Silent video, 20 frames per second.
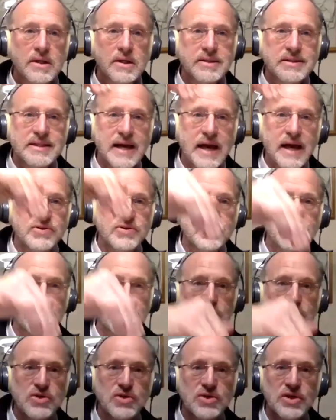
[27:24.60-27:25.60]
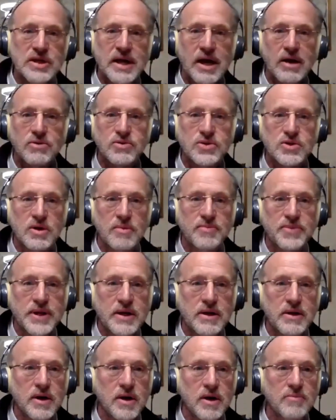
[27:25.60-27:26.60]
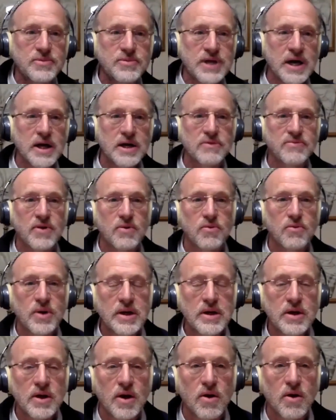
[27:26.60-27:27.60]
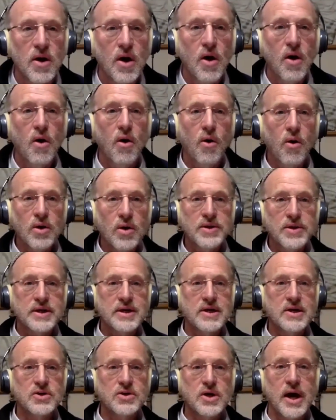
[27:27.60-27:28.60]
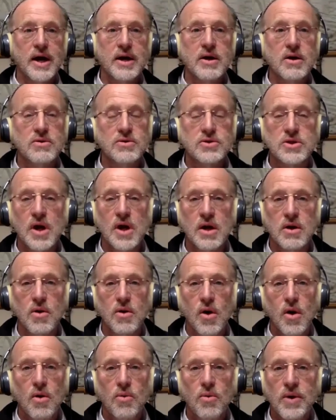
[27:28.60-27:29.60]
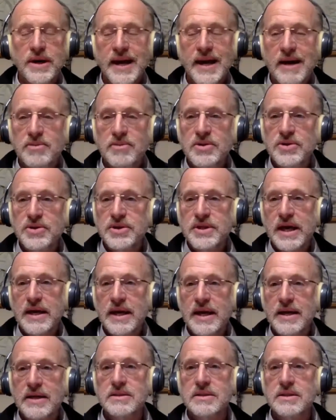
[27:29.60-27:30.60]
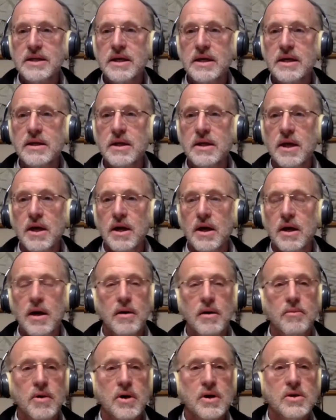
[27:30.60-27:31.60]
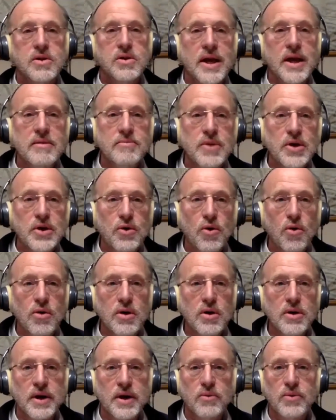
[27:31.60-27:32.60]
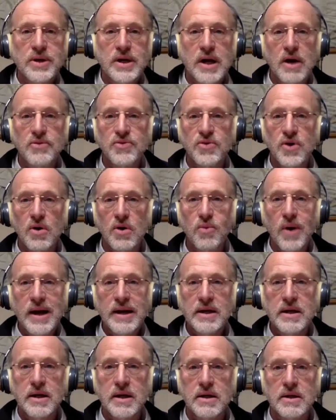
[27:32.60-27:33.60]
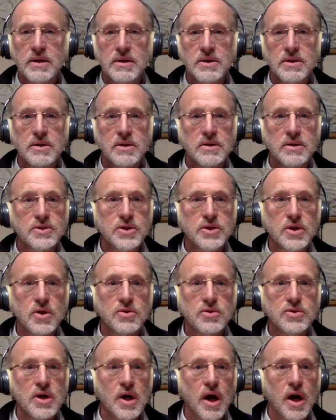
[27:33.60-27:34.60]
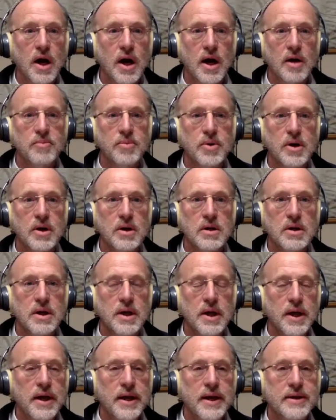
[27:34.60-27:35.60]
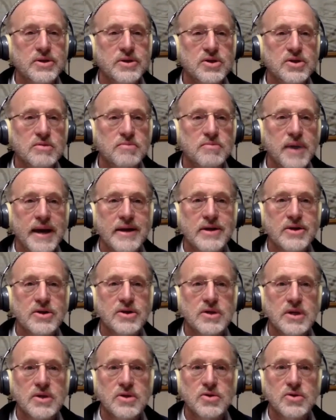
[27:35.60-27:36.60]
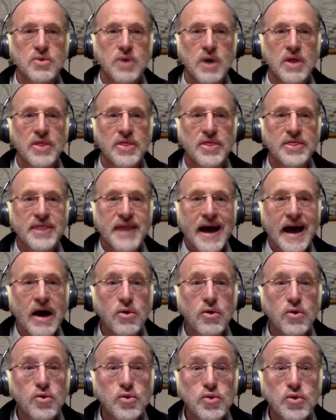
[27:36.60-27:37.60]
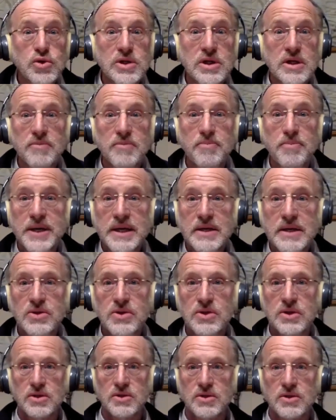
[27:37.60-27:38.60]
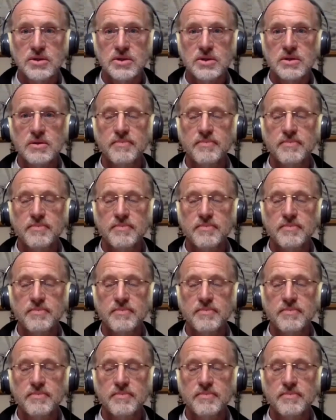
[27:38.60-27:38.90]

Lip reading: test to see how something comes out of our window. All the Kiddush. I go, Shachar, what happened to that antique clay menorah that we got for our wedding? She goes, Abba, it smashed into 1,000 pieces.